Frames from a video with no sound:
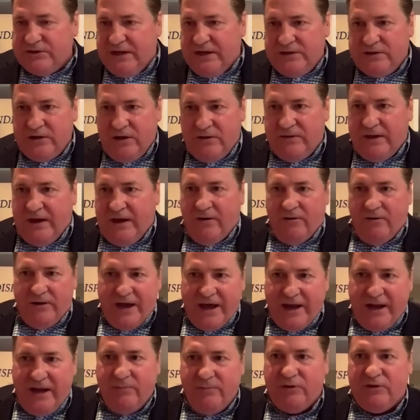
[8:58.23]
They, they are
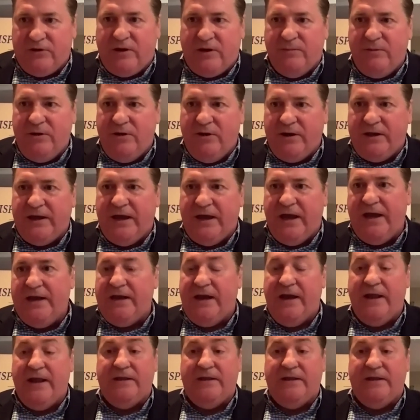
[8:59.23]
not able to communicate,